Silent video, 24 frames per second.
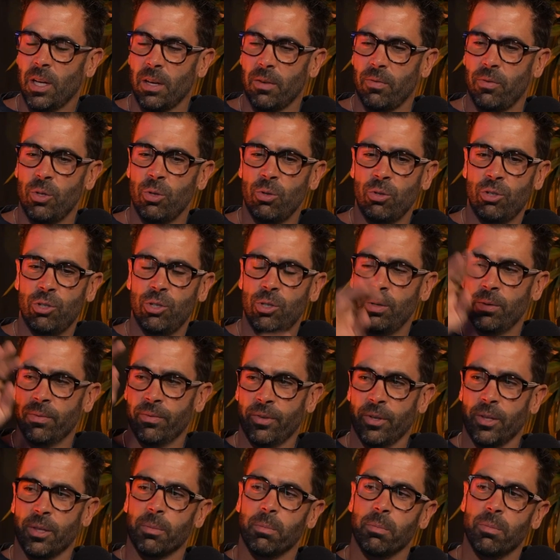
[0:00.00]
If you shoot
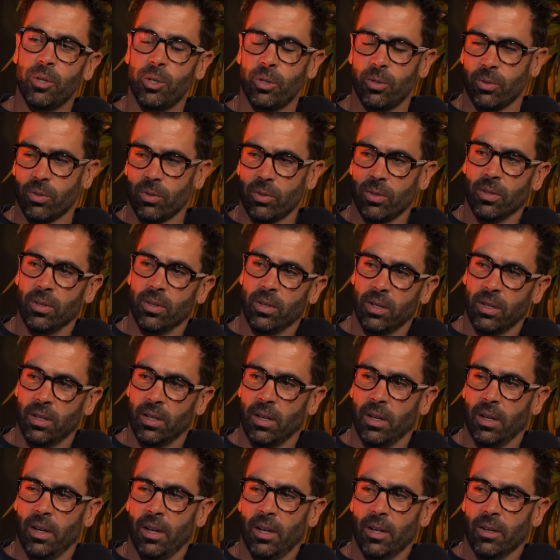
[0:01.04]
for the moon,
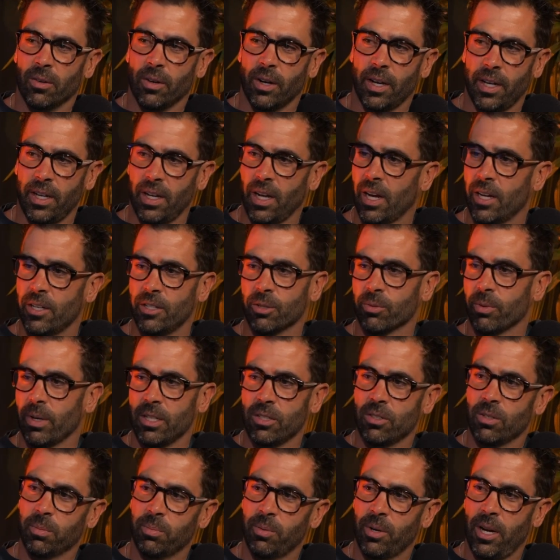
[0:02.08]
right, on your
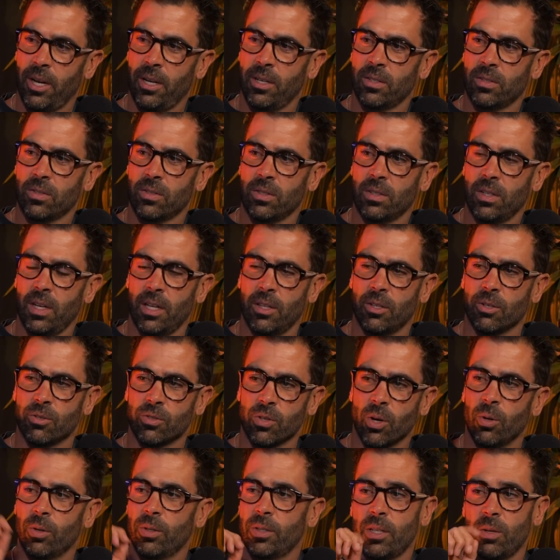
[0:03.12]
rental price, and there's
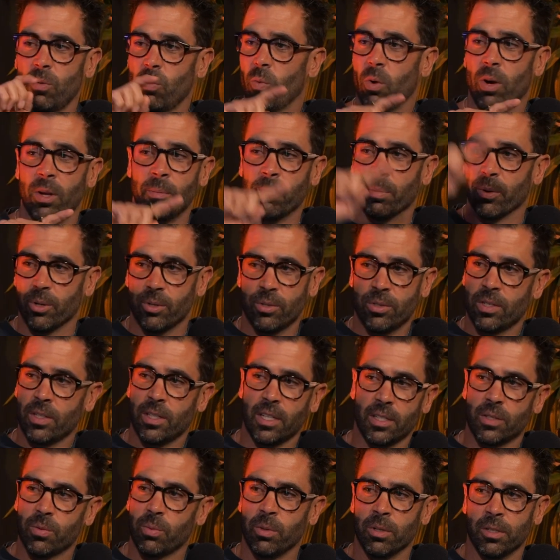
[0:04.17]
only one person
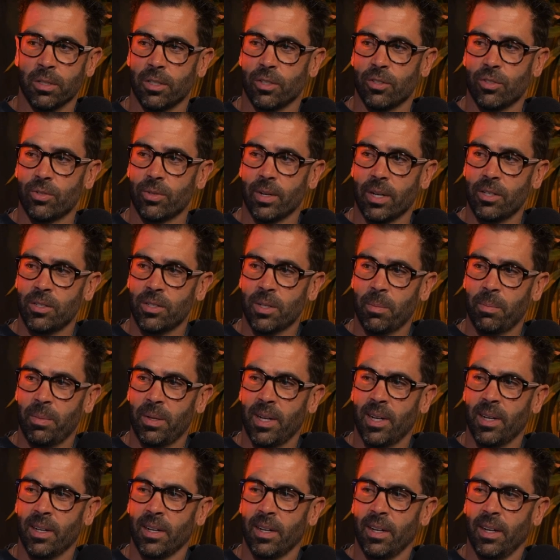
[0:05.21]
that's willing to stretch up
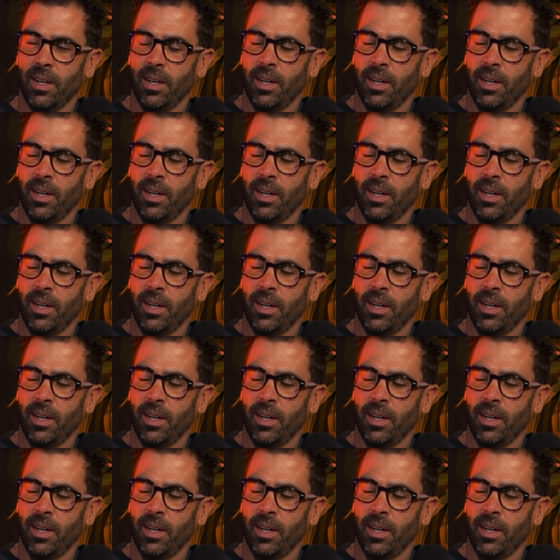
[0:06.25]
there,